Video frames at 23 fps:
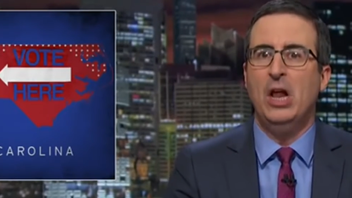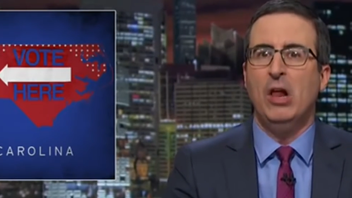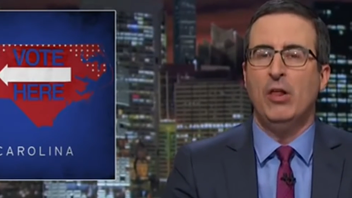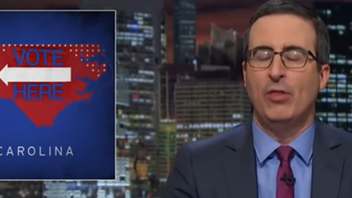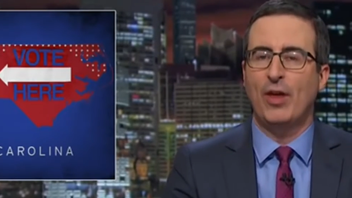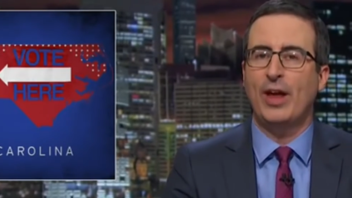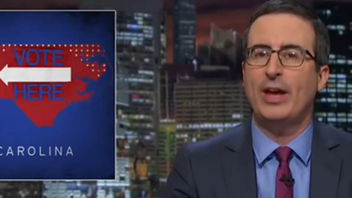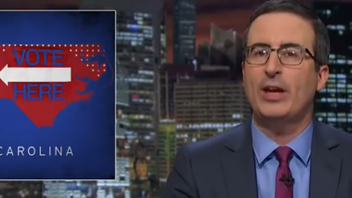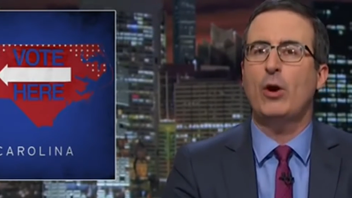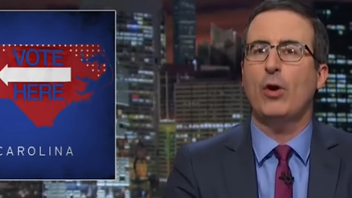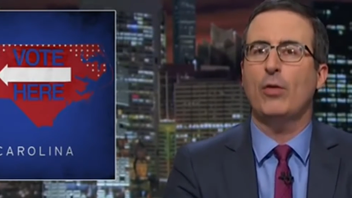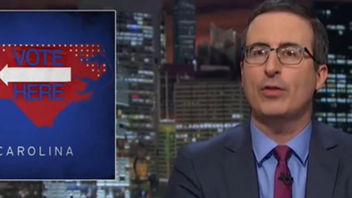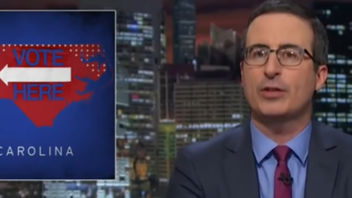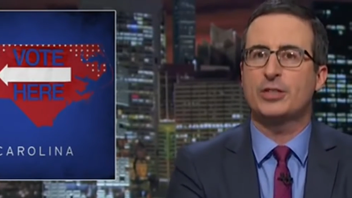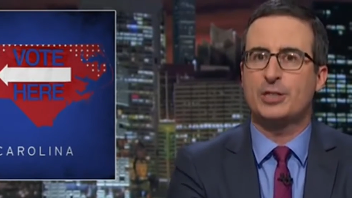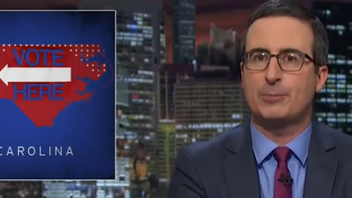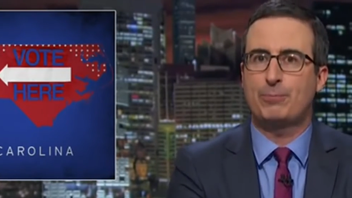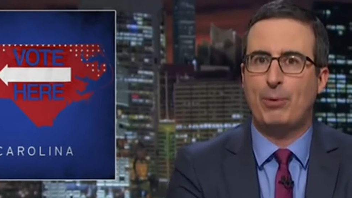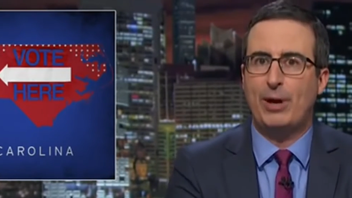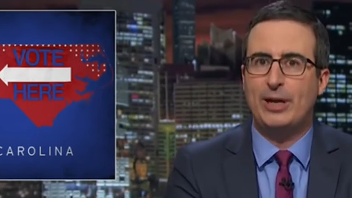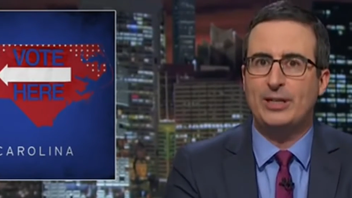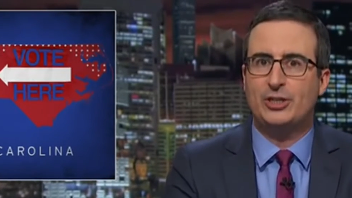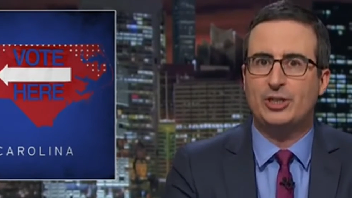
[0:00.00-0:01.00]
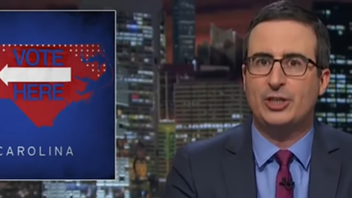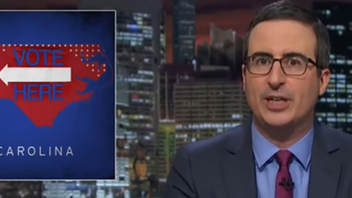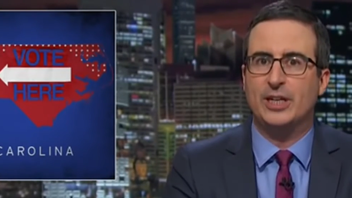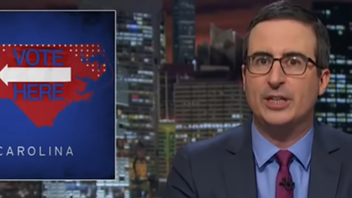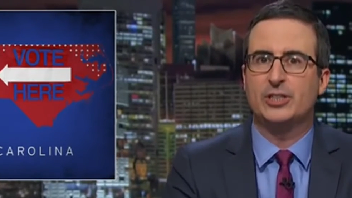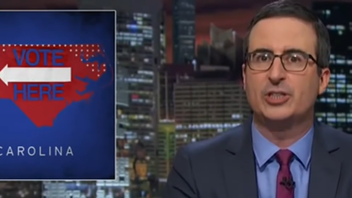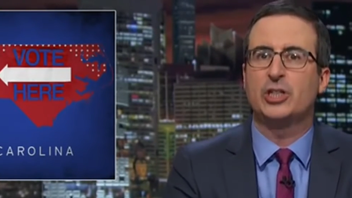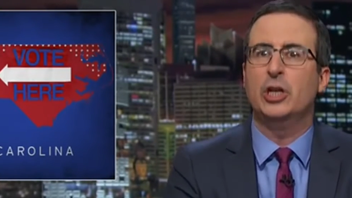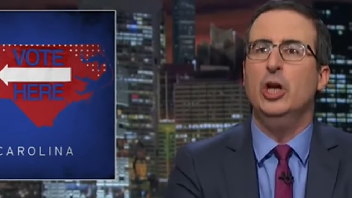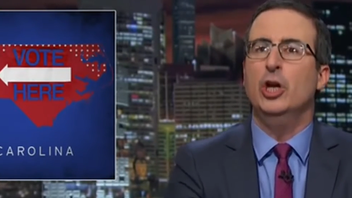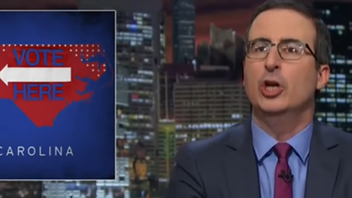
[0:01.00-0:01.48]
They got the
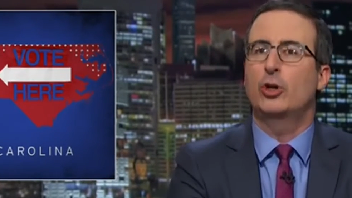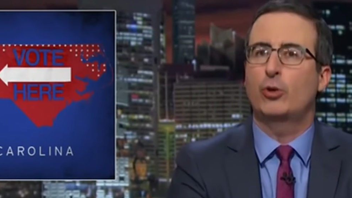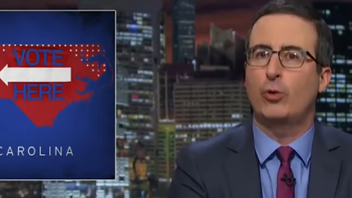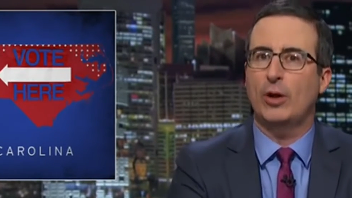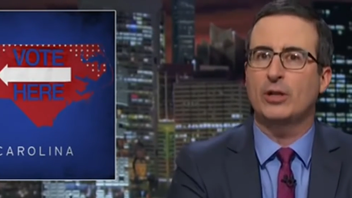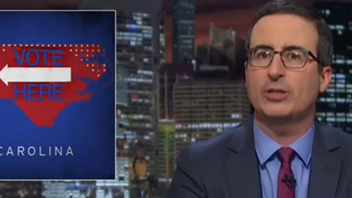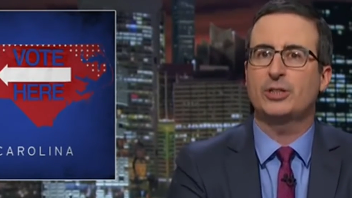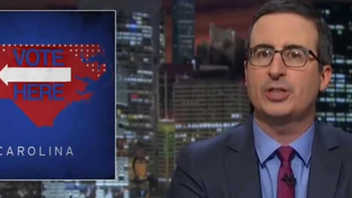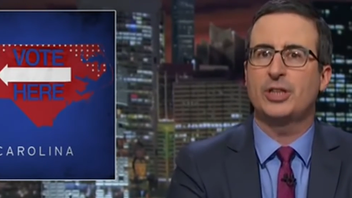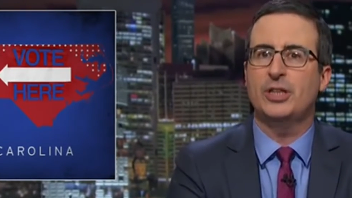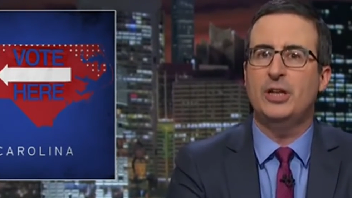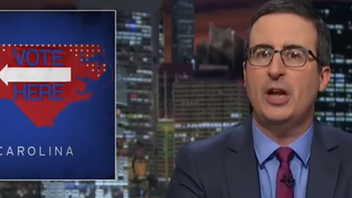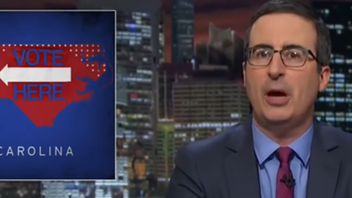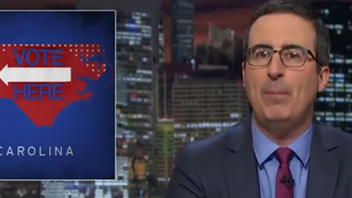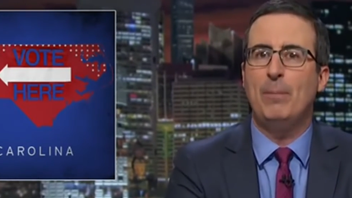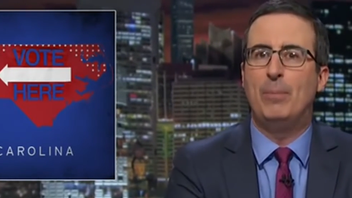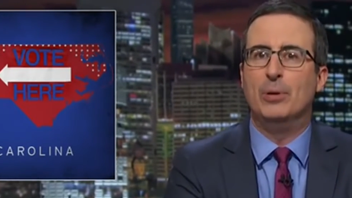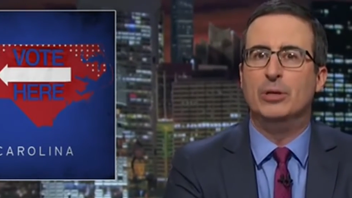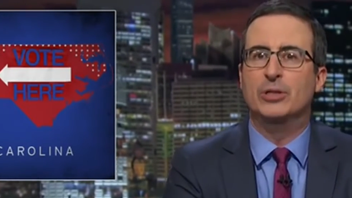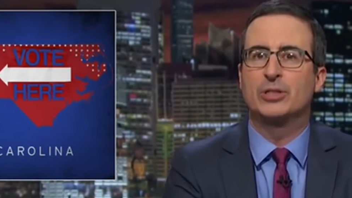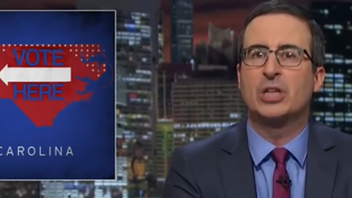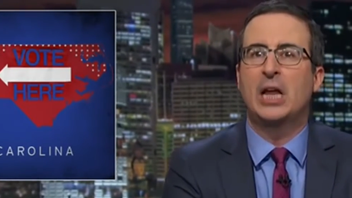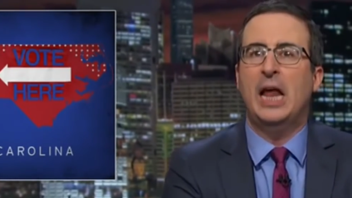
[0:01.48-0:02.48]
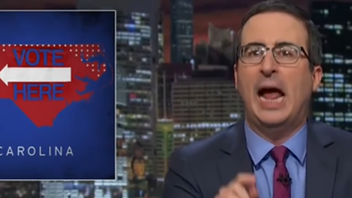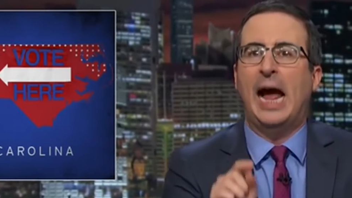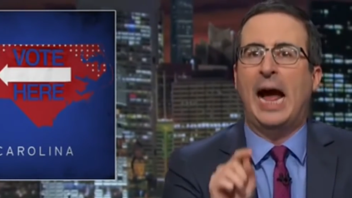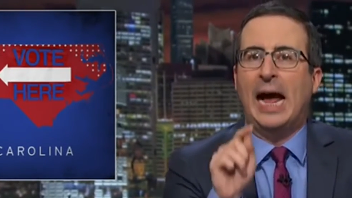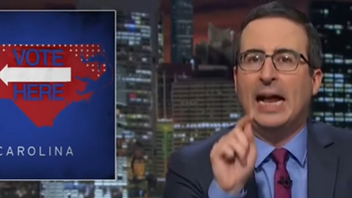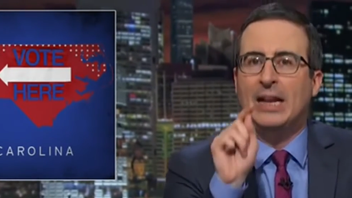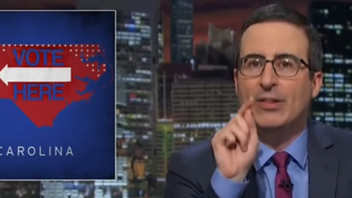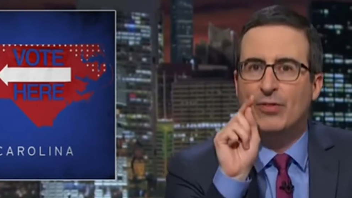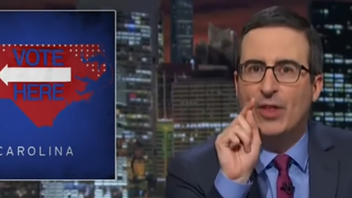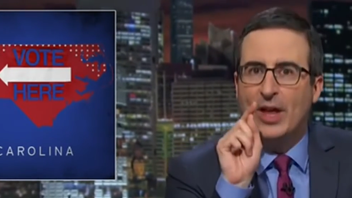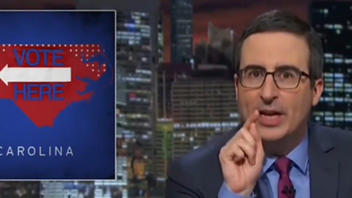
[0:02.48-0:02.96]
spreadsheets, crunched the numbers,
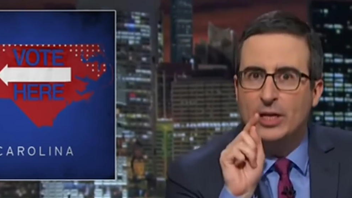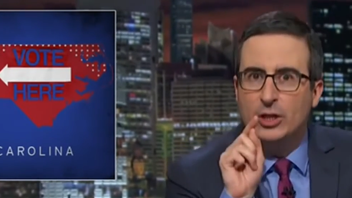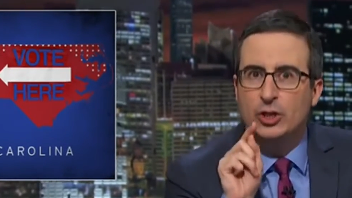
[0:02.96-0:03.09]
and they